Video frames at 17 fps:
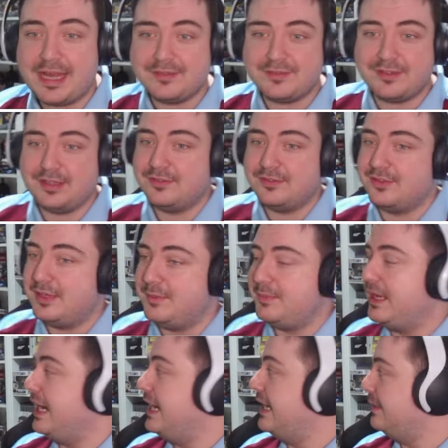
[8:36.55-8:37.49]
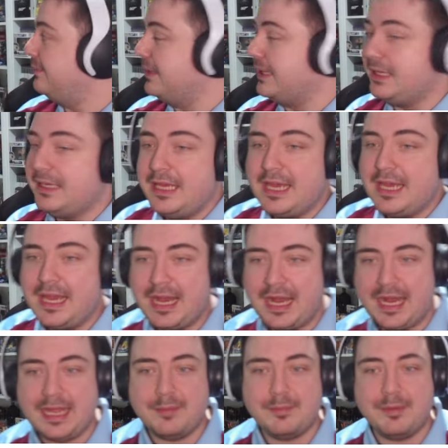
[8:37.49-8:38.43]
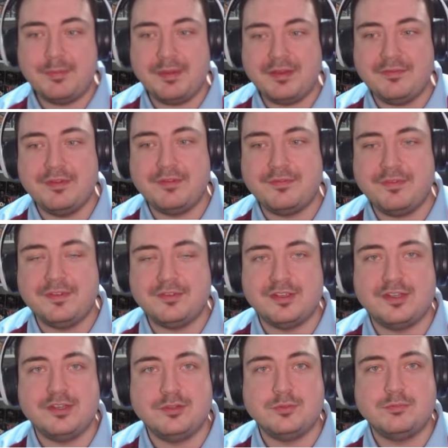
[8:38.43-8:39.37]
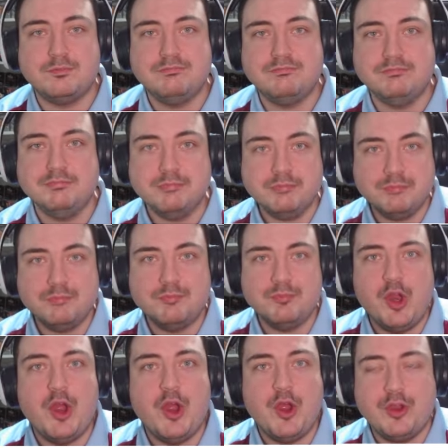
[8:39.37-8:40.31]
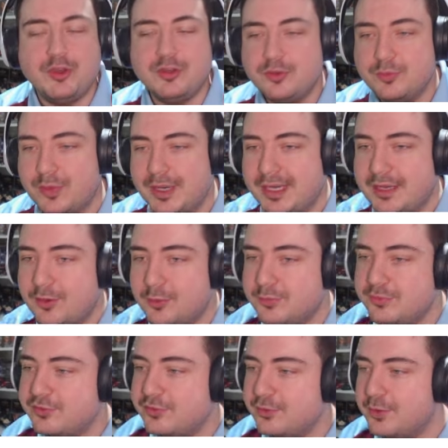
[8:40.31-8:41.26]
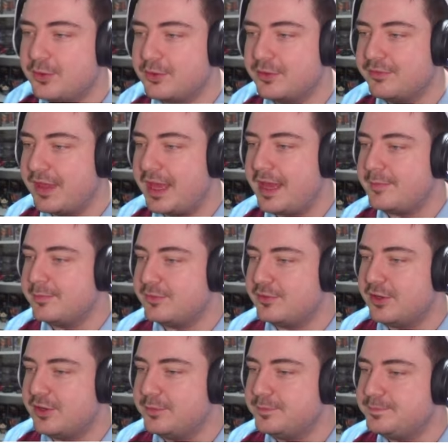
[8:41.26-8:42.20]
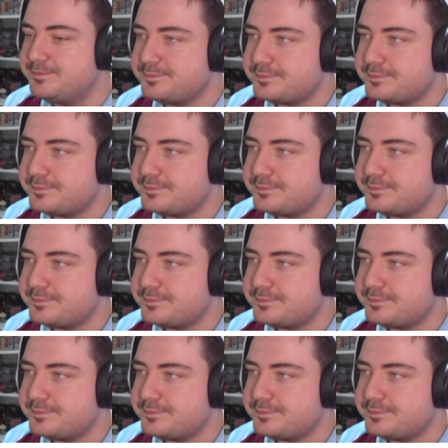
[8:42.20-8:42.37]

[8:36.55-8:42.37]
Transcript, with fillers: As you can see behind me, I am a bit of a physical nerd when it comes to all of that. So